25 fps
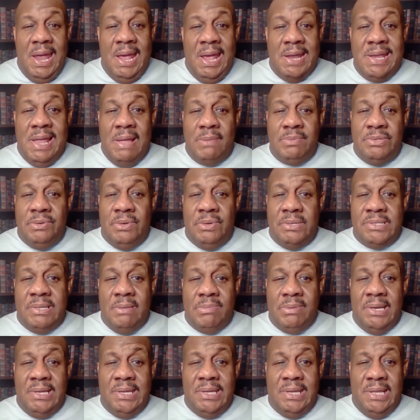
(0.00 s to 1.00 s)
and I'm doing
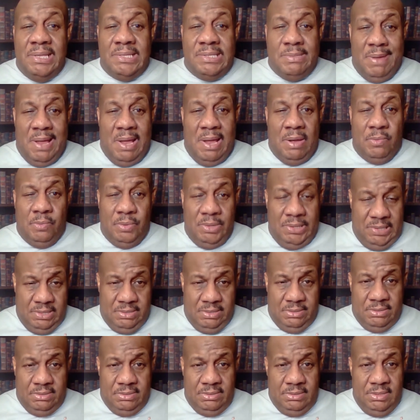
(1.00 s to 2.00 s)
something against my
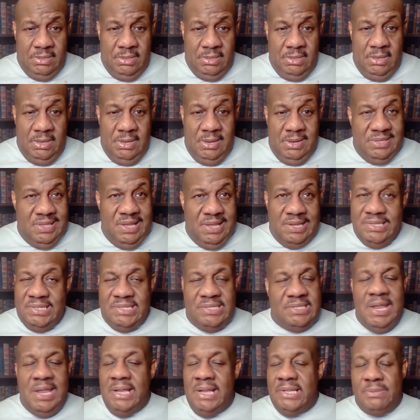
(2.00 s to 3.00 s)
will that
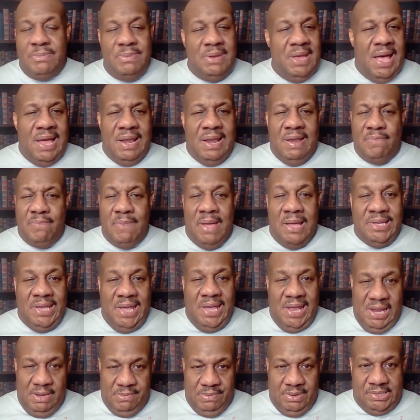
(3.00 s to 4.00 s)
takes me out of my
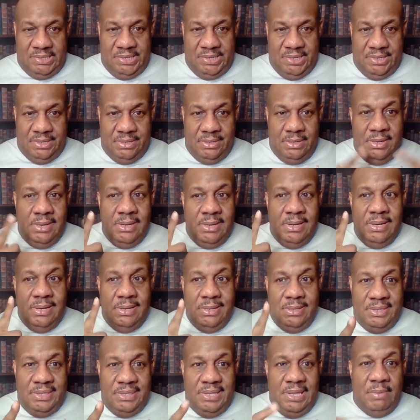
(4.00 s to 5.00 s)
character,
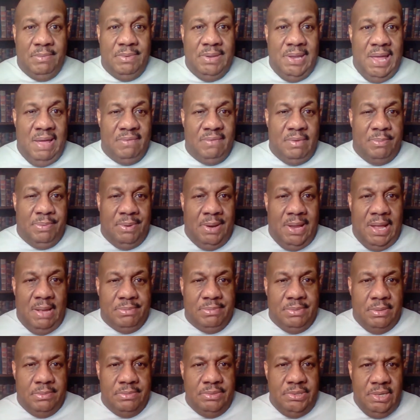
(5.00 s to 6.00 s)
then we have a
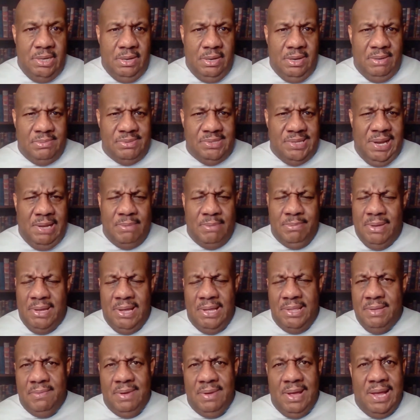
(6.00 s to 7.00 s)
problem. You know what I'm saying? But
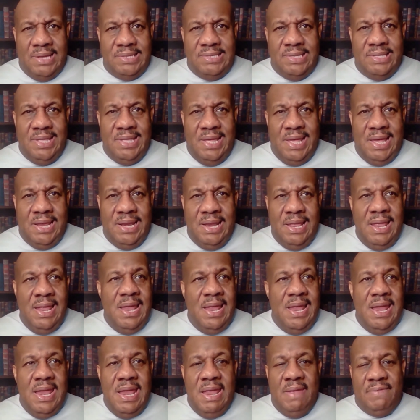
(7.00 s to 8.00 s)
otherwise than that,
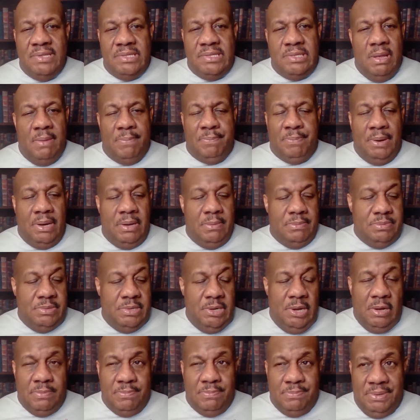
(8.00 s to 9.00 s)
if it's,
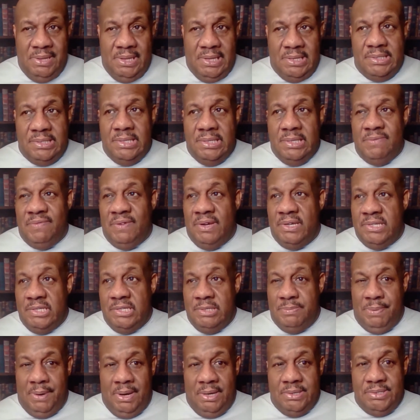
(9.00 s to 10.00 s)
you know, business
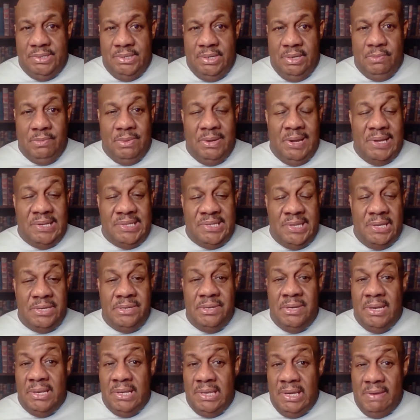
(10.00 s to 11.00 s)
versus personal, when they tell
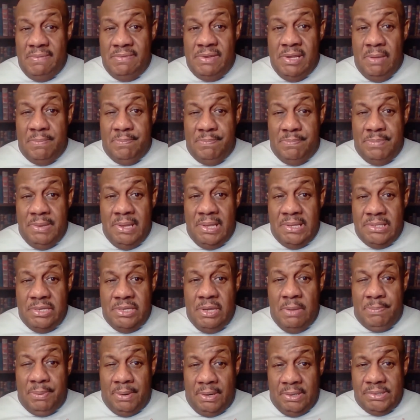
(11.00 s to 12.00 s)
you to leave your
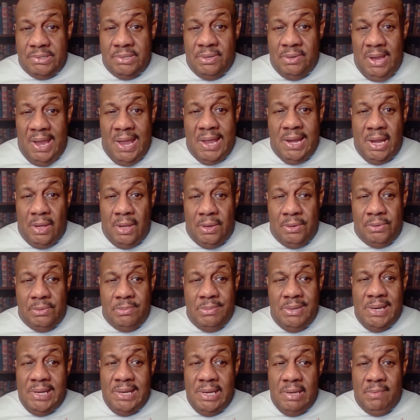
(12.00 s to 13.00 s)
personal at
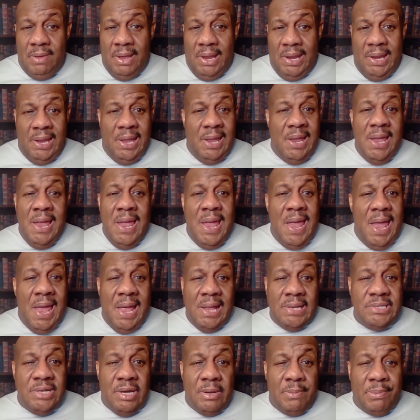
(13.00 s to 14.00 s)
home anyway
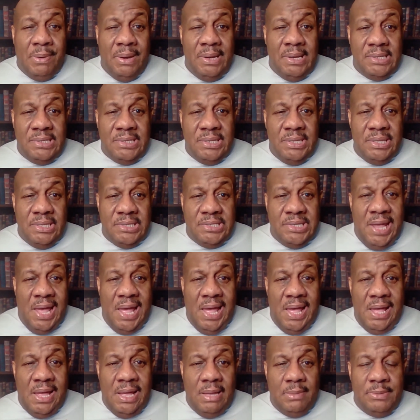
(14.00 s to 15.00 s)
and don't bring it to the
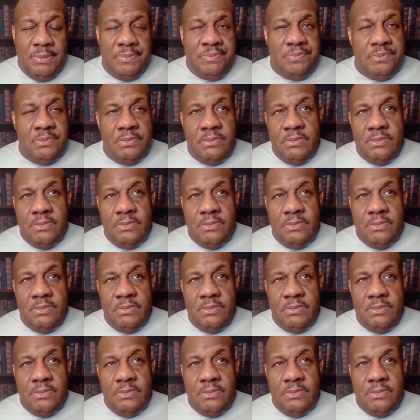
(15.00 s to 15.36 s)
job,